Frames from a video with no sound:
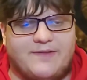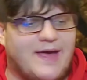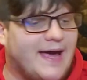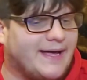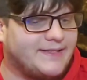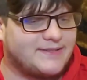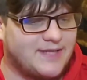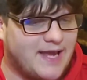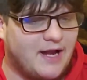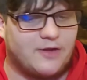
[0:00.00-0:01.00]
that has the
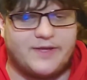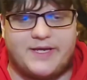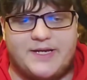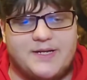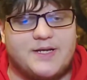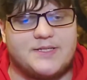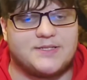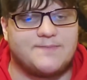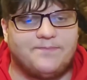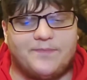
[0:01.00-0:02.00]
hair that he does.